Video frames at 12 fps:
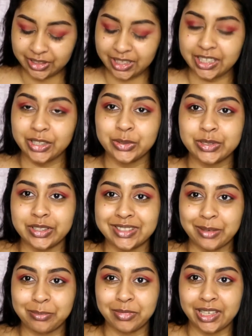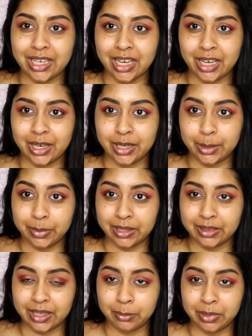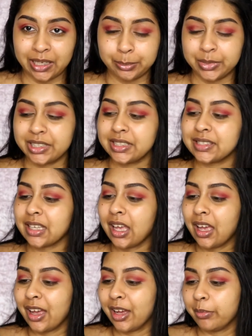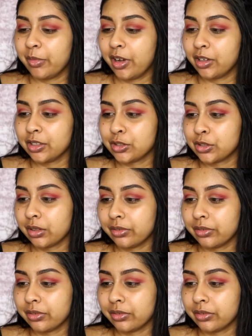they did also send me their pigments. It's so